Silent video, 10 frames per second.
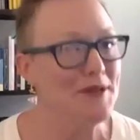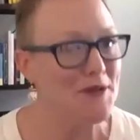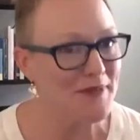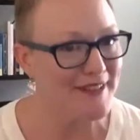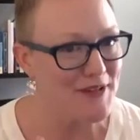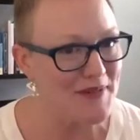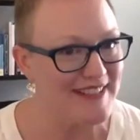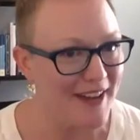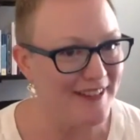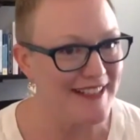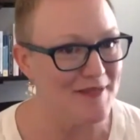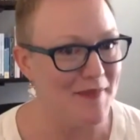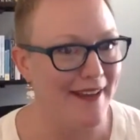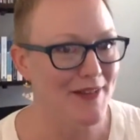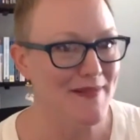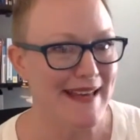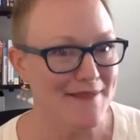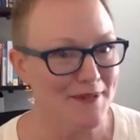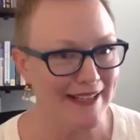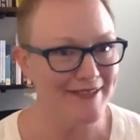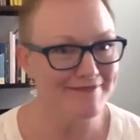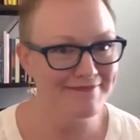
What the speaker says: who would definitely debate you on that point.